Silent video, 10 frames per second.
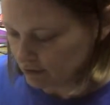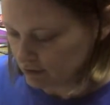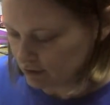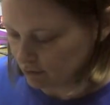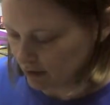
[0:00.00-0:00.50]

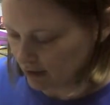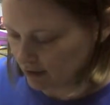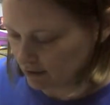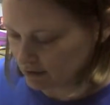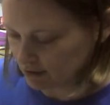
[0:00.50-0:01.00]
to
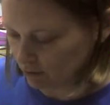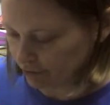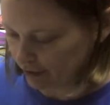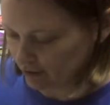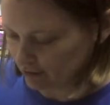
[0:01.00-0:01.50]
make
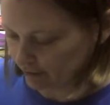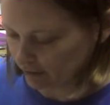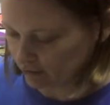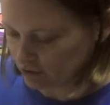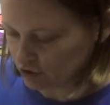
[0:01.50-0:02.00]
something,
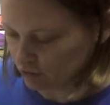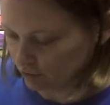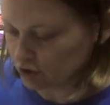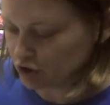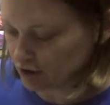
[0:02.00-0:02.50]
like
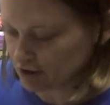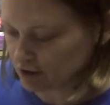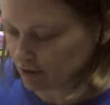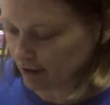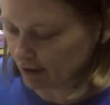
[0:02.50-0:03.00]

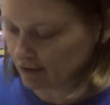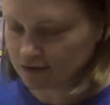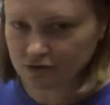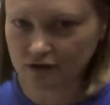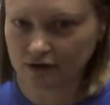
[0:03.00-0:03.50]
just thread,
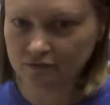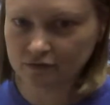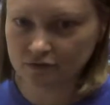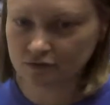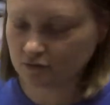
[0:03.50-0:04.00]
because you're not
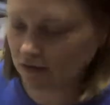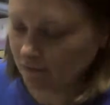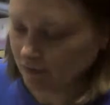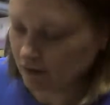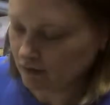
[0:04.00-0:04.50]
even
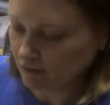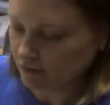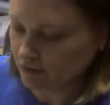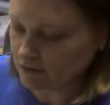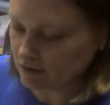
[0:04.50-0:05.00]

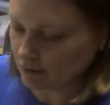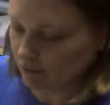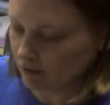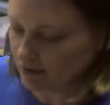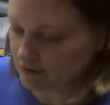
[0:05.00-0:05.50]
the
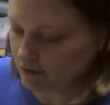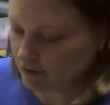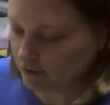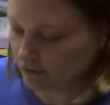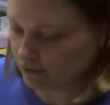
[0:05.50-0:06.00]

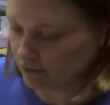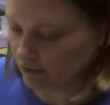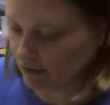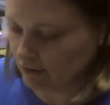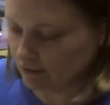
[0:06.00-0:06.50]
stabilizer.
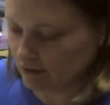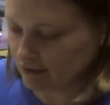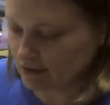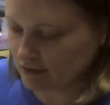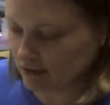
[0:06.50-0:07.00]

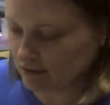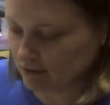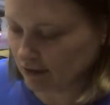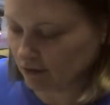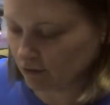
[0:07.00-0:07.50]

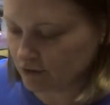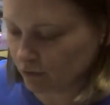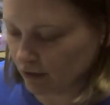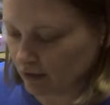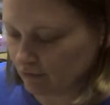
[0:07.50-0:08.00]
That goes
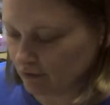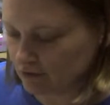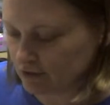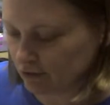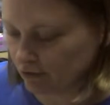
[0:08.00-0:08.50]
away even,
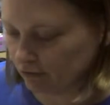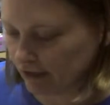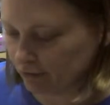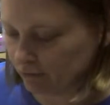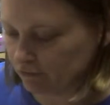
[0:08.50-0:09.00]
so you're
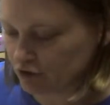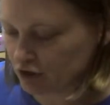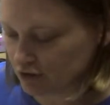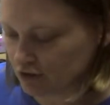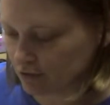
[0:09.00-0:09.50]
left with
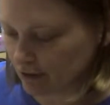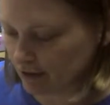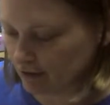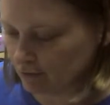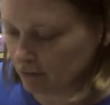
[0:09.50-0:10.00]
just
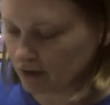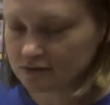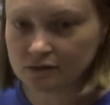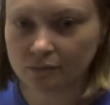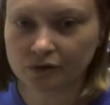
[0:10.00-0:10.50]
thread and it makes
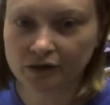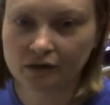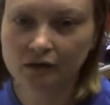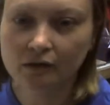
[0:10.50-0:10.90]
something.